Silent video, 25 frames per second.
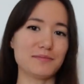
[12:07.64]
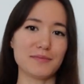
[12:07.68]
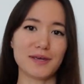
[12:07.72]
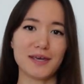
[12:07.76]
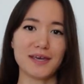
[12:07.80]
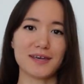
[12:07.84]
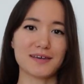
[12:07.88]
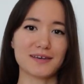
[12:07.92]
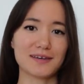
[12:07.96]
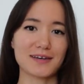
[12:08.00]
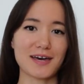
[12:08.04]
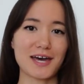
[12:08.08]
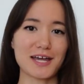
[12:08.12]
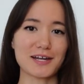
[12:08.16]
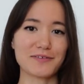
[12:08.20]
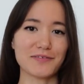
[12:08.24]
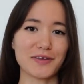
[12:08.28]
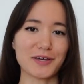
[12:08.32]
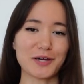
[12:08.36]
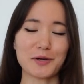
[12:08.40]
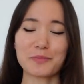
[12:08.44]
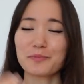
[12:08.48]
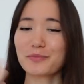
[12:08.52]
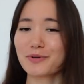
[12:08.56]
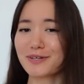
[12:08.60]
make kind of
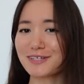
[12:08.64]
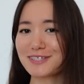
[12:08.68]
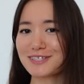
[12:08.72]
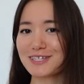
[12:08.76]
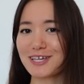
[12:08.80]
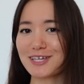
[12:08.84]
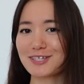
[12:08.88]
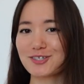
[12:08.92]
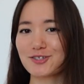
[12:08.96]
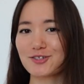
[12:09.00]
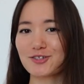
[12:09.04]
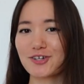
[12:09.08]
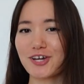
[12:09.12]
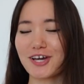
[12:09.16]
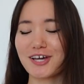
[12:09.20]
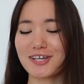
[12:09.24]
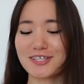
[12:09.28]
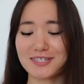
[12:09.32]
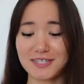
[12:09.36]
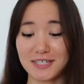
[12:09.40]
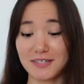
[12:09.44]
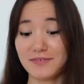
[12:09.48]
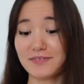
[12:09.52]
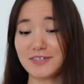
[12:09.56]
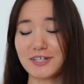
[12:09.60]
like a princess
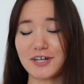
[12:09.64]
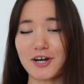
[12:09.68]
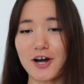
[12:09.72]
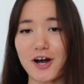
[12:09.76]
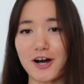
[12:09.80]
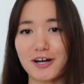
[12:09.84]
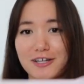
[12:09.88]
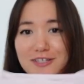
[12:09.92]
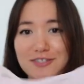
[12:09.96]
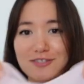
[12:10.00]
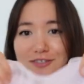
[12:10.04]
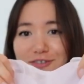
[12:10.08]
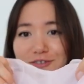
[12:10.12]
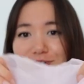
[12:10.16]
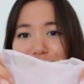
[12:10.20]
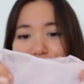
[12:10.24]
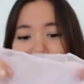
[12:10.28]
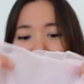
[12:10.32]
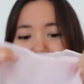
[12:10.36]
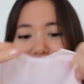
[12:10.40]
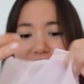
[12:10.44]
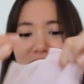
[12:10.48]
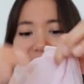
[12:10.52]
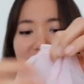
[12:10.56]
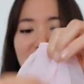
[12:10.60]
dress, even a
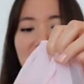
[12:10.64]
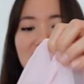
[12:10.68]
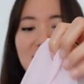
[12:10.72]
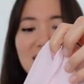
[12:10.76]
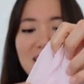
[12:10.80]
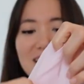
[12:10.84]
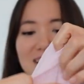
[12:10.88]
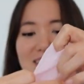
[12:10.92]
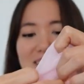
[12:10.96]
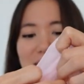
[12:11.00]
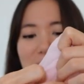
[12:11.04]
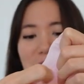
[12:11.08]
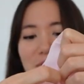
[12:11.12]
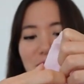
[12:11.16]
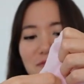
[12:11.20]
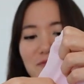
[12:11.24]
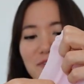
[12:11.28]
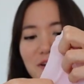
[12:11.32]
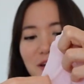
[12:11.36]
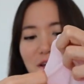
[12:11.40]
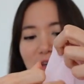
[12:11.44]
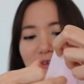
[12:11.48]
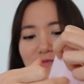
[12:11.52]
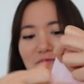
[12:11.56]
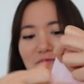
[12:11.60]
costume, something very